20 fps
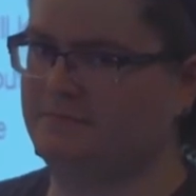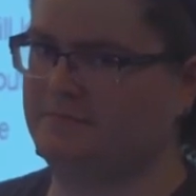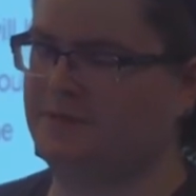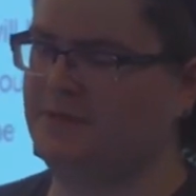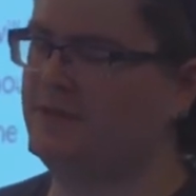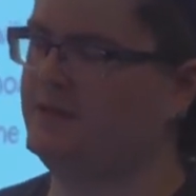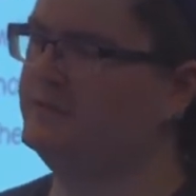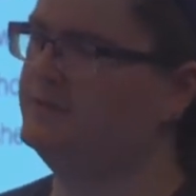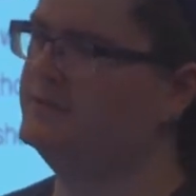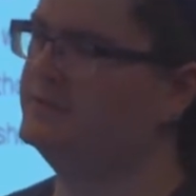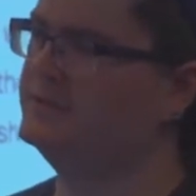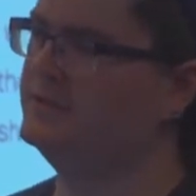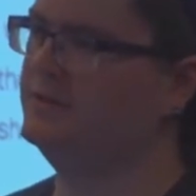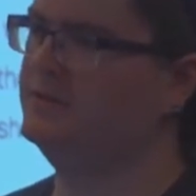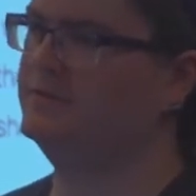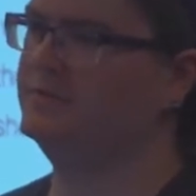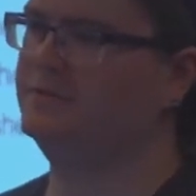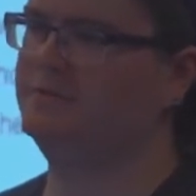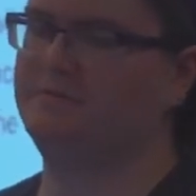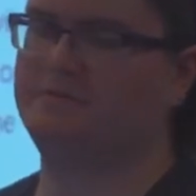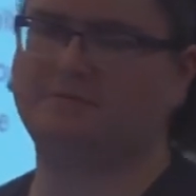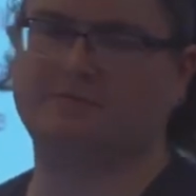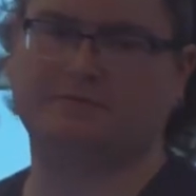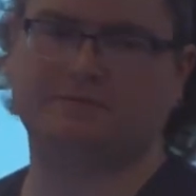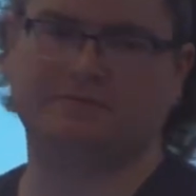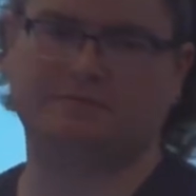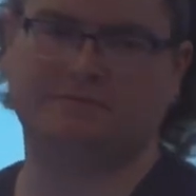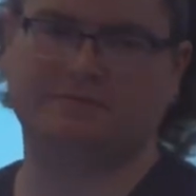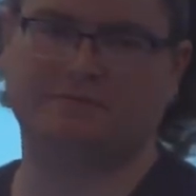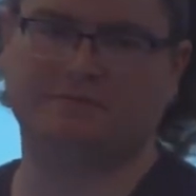Yeah, And so, Would it
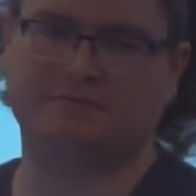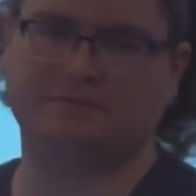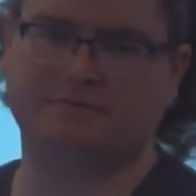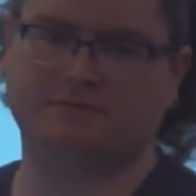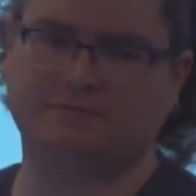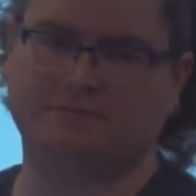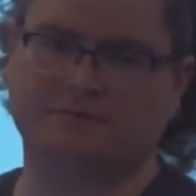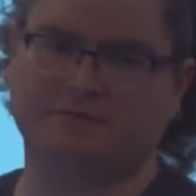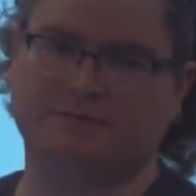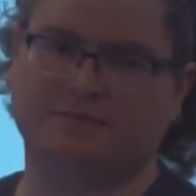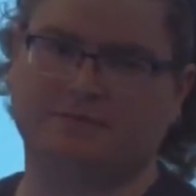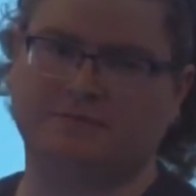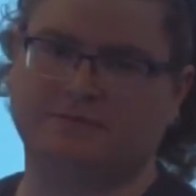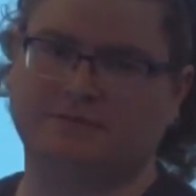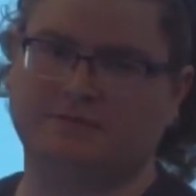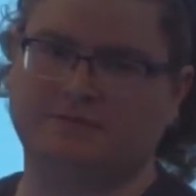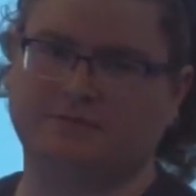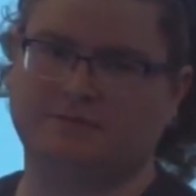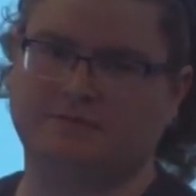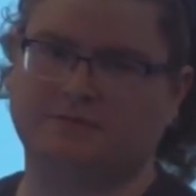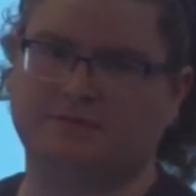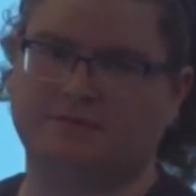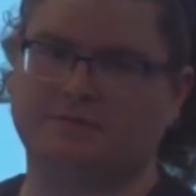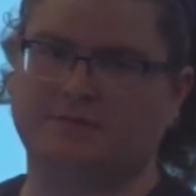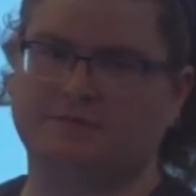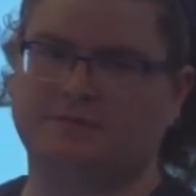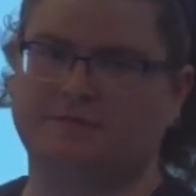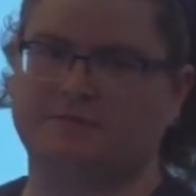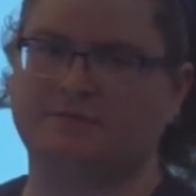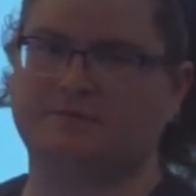register, I've never
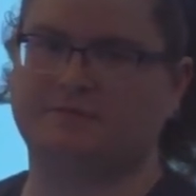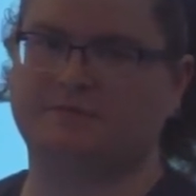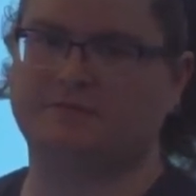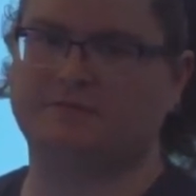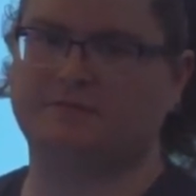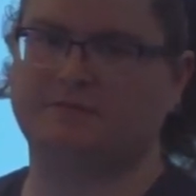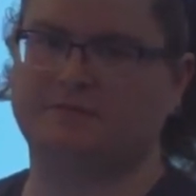done it that way,